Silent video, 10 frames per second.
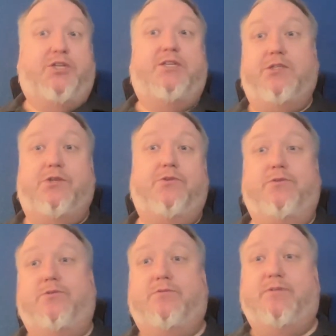push
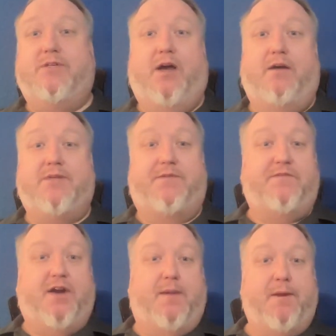into dev
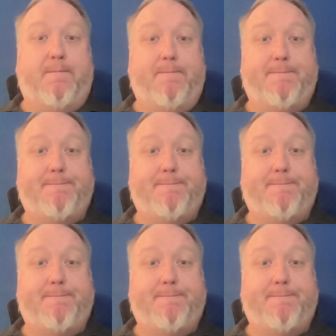environment?